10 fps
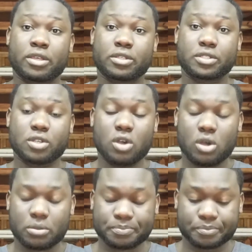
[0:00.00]

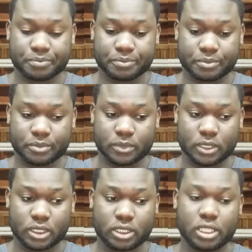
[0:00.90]
So
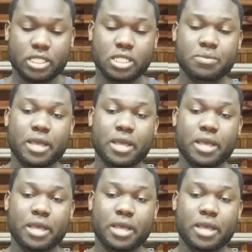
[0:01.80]
this is